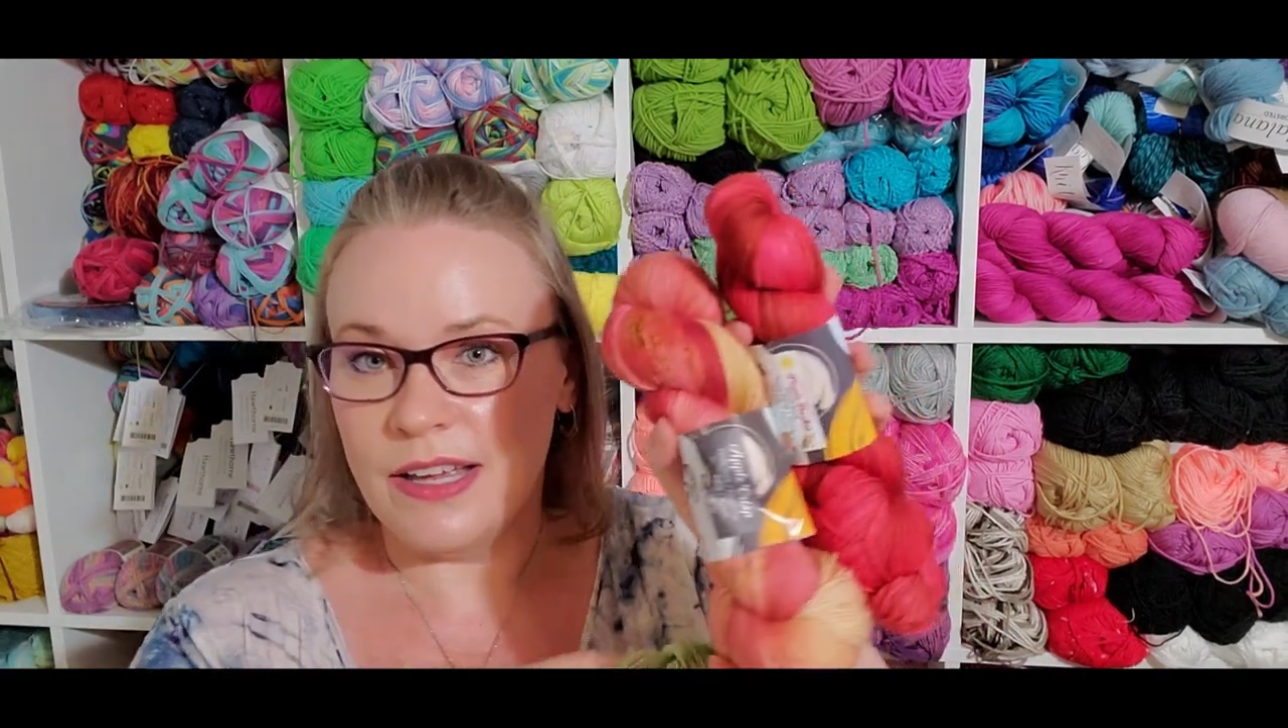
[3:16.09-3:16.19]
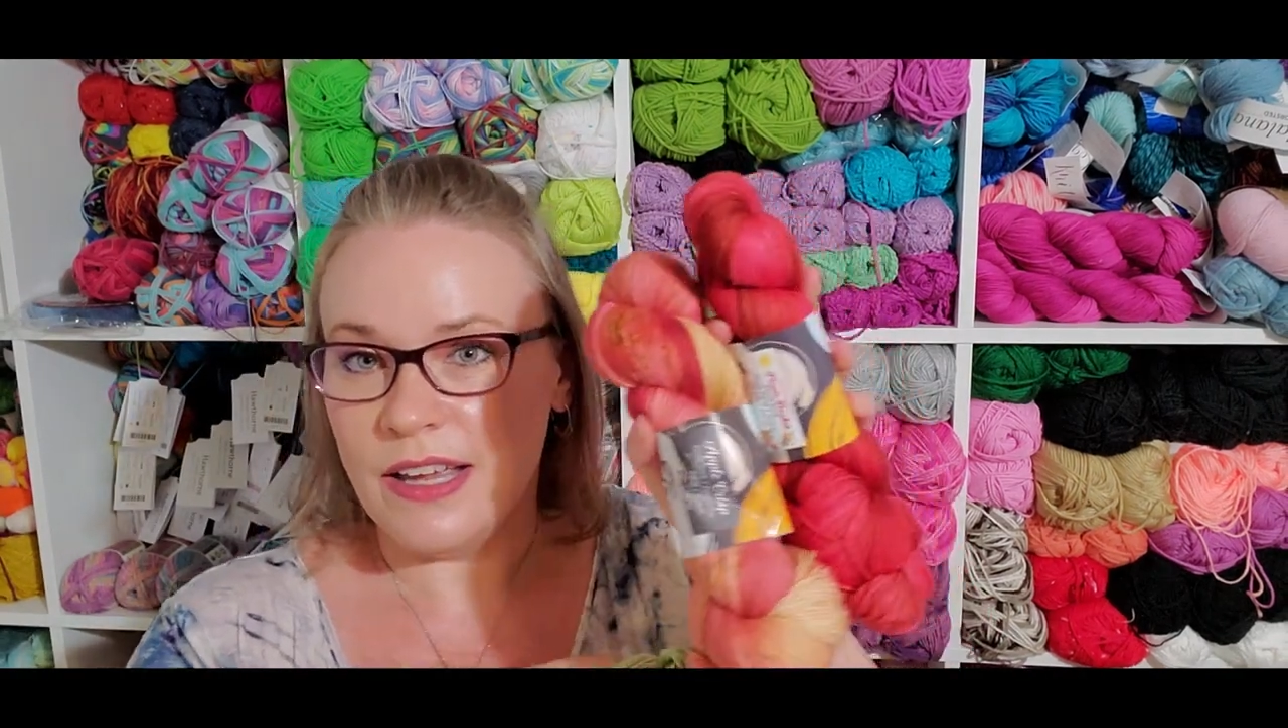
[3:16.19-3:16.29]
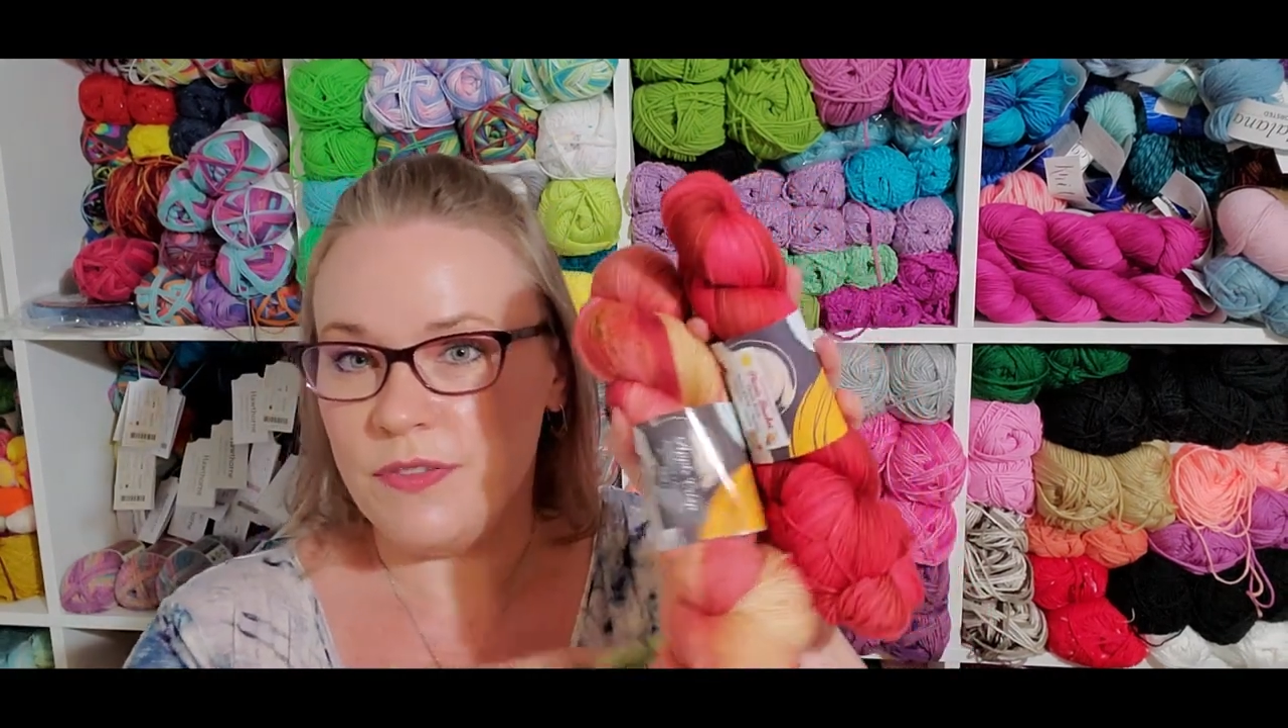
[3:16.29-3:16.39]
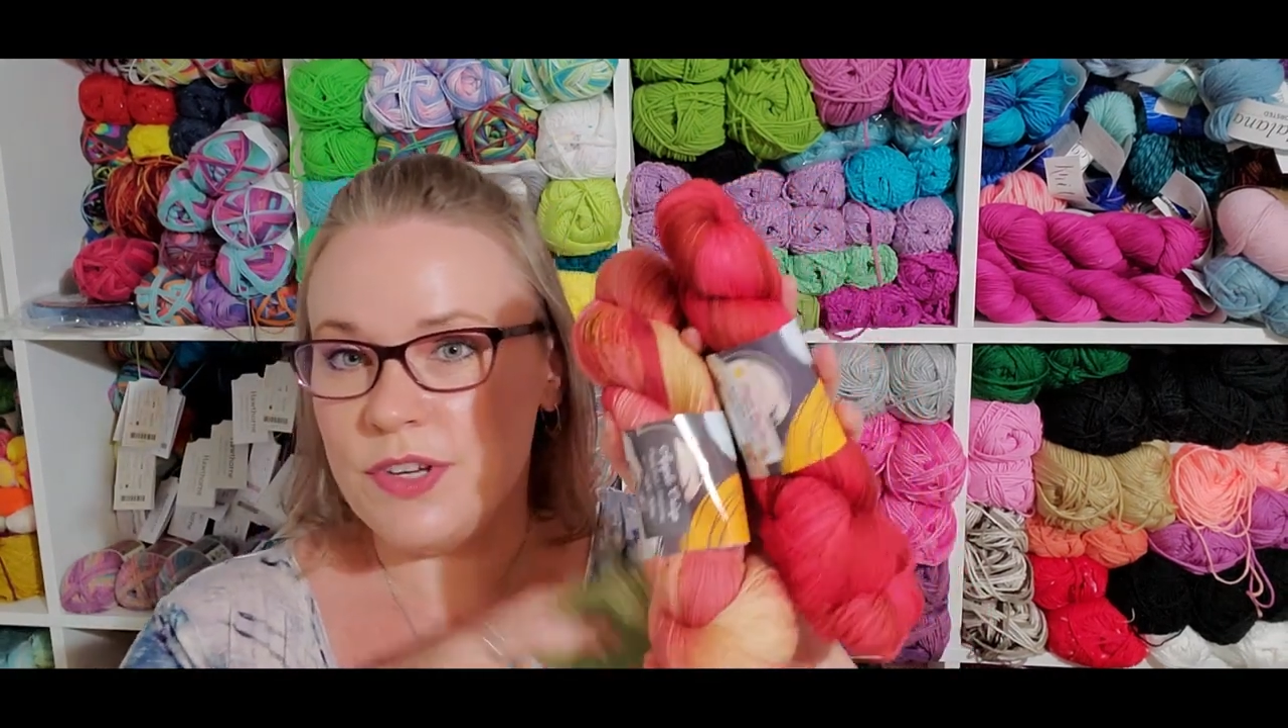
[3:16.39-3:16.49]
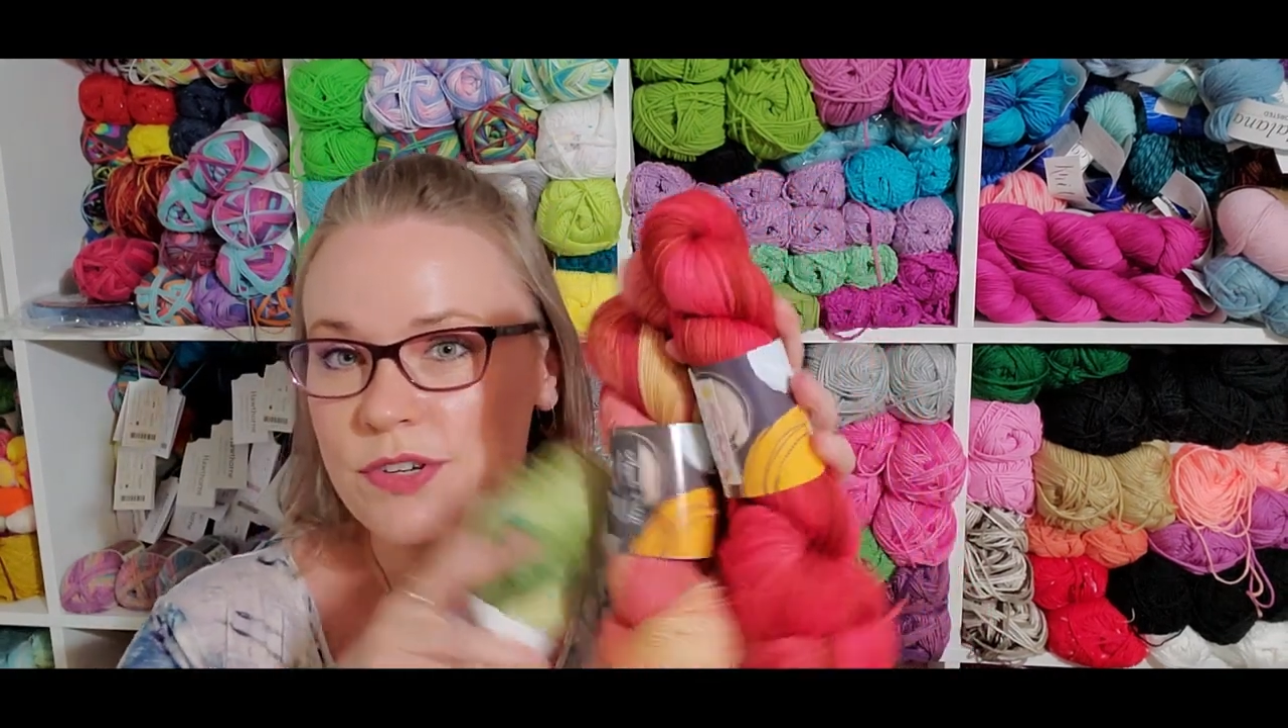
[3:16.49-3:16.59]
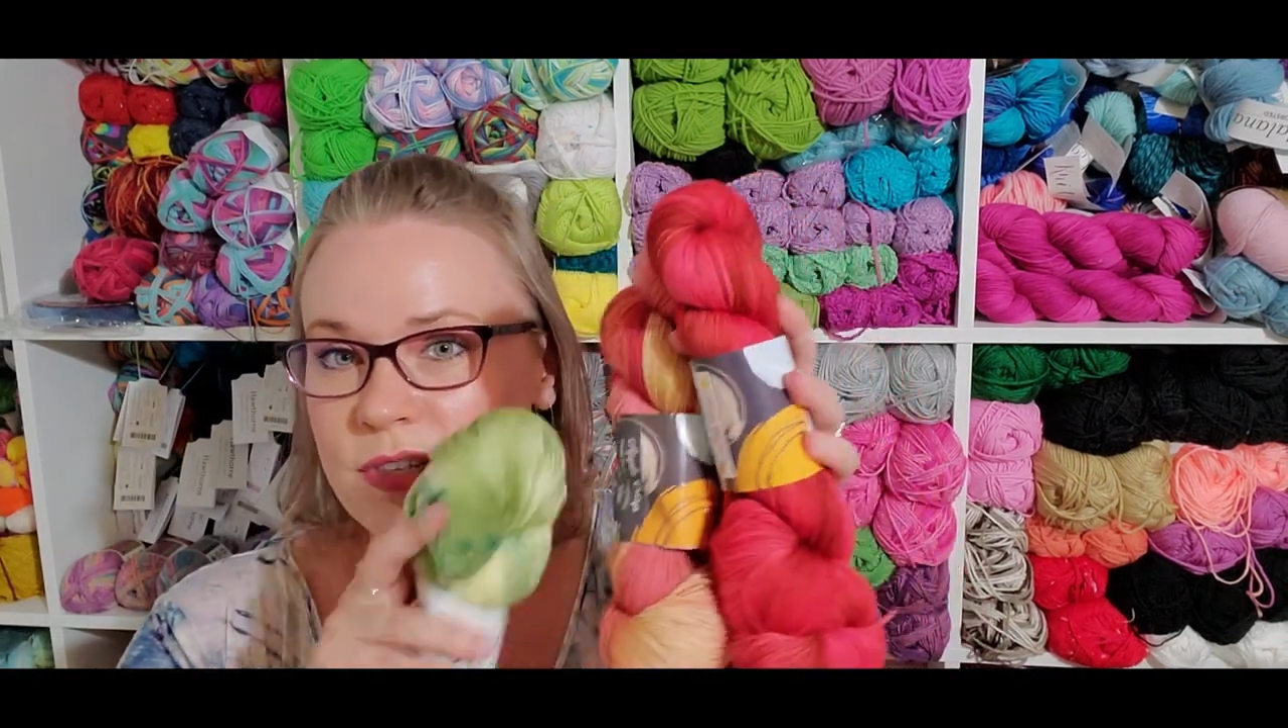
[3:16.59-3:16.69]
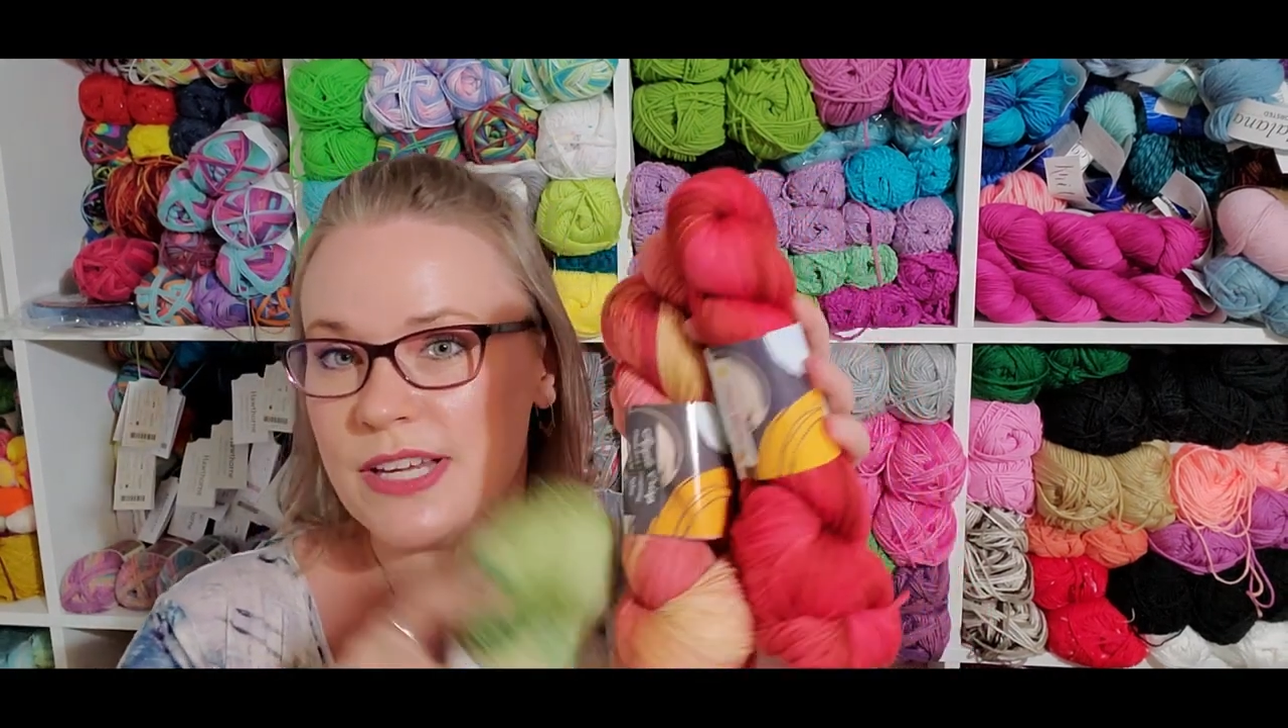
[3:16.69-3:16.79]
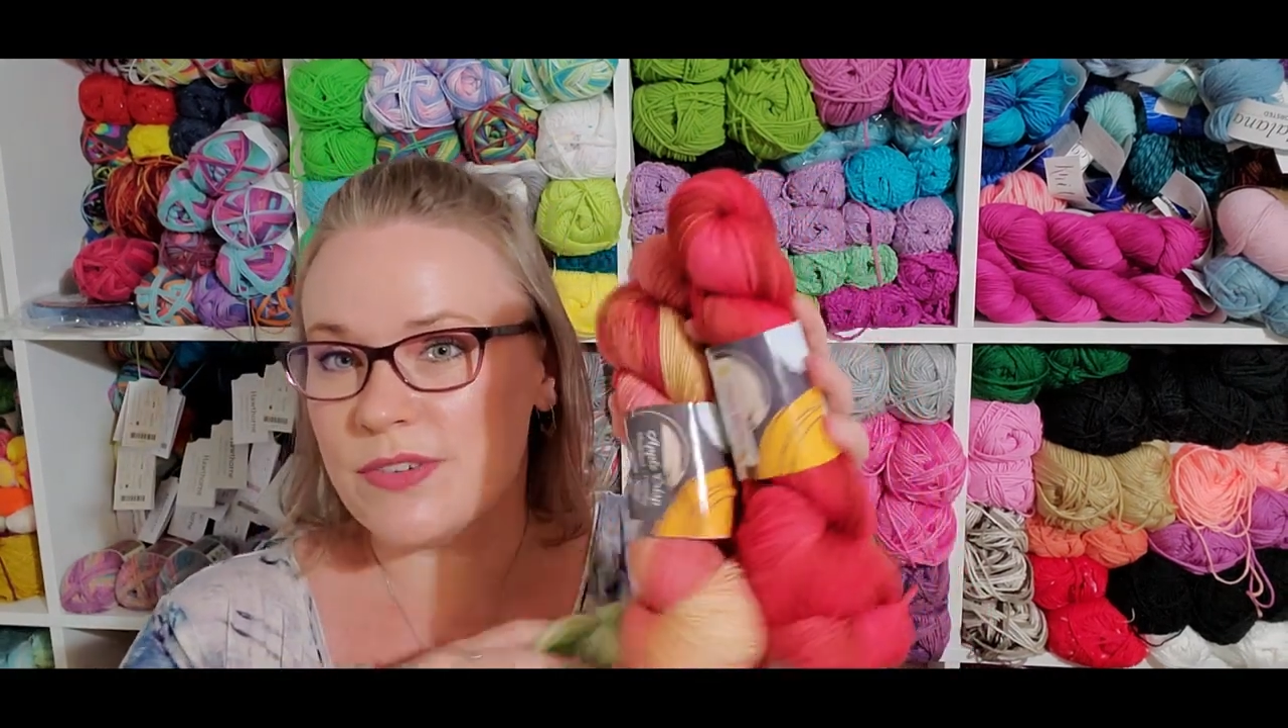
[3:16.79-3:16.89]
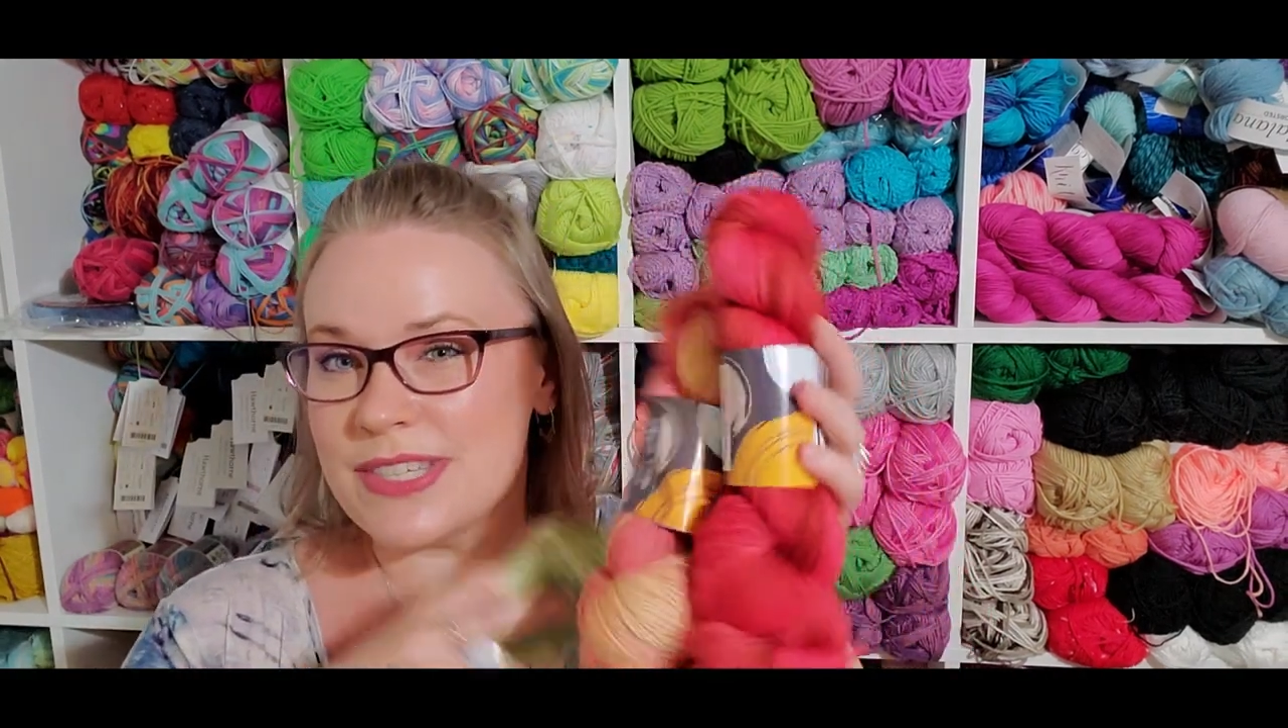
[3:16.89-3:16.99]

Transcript: If you do single